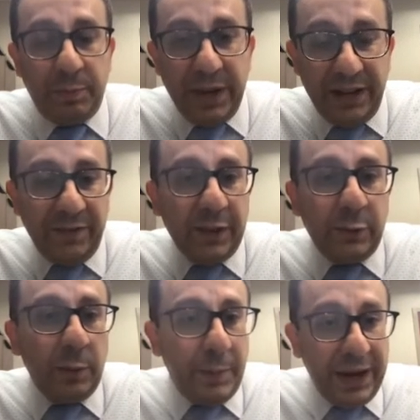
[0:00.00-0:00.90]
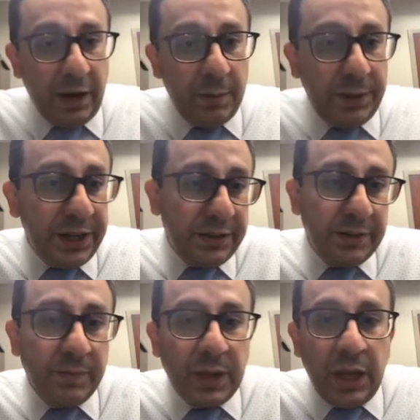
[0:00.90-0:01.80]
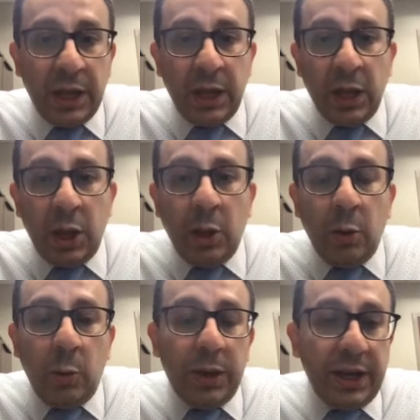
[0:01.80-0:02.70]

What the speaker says: benefit from a backup rate. We